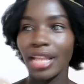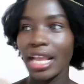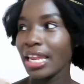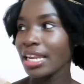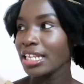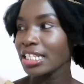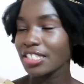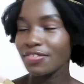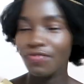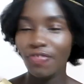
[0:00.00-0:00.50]

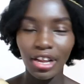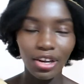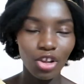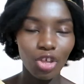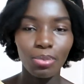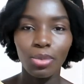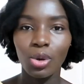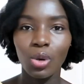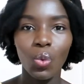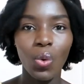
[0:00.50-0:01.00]
And it's
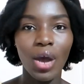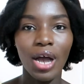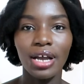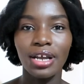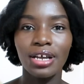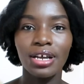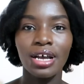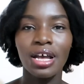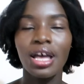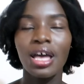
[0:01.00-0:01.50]
valuable
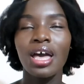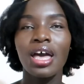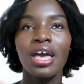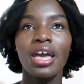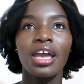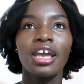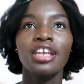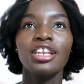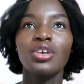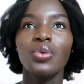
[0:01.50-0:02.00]
work.
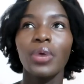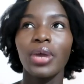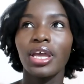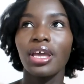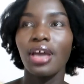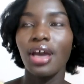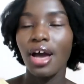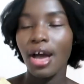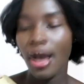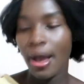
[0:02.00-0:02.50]

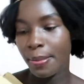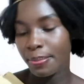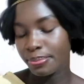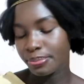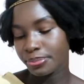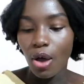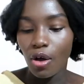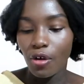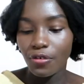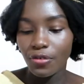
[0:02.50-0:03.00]
Anyway,
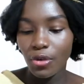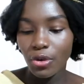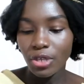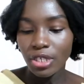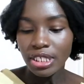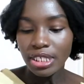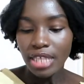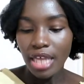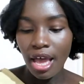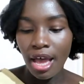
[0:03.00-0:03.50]
of
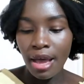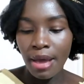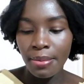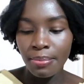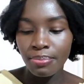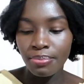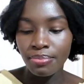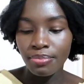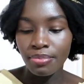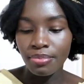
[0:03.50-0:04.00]
course,
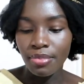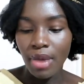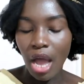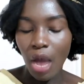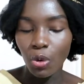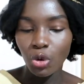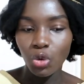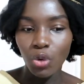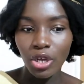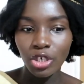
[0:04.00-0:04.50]

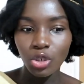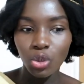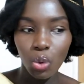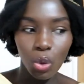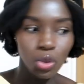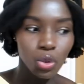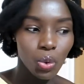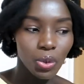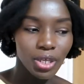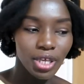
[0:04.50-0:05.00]
I would want to
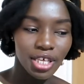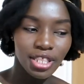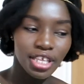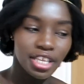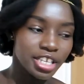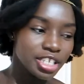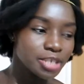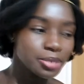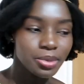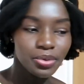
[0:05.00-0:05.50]
also hear
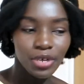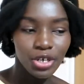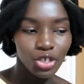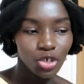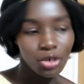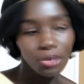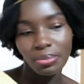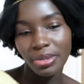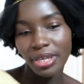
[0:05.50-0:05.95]
the inspiration